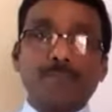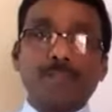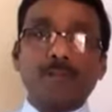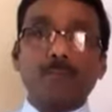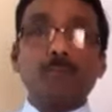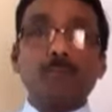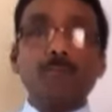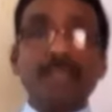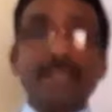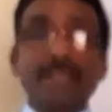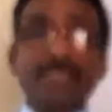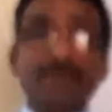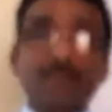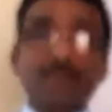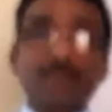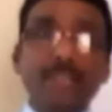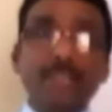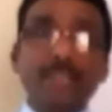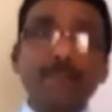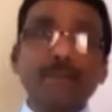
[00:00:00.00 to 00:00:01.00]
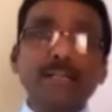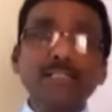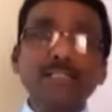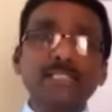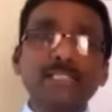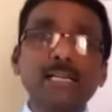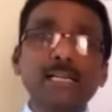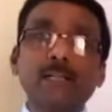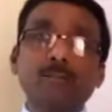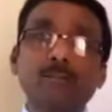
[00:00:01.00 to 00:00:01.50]
through the experiments,
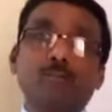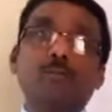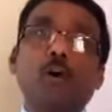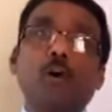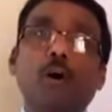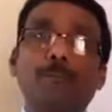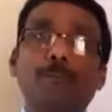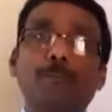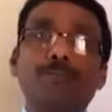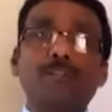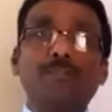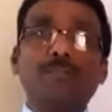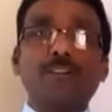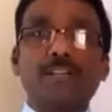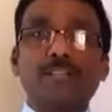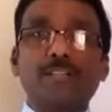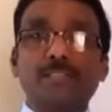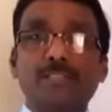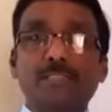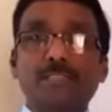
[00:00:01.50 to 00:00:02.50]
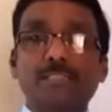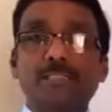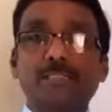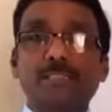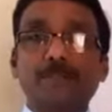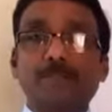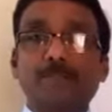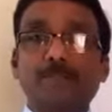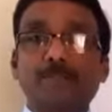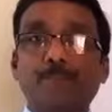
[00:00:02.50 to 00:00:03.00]
through observations.
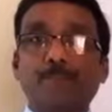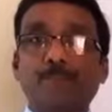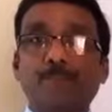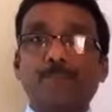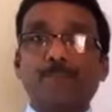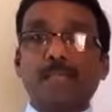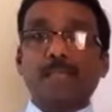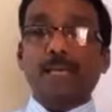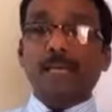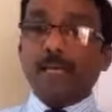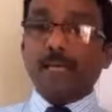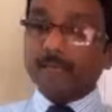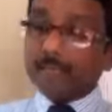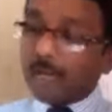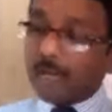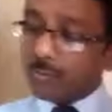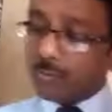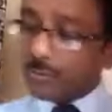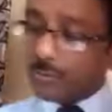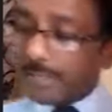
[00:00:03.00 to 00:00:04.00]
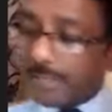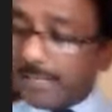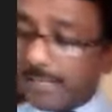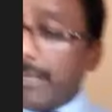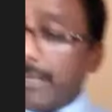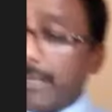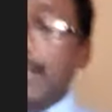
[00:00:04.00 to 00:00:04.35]
Now today,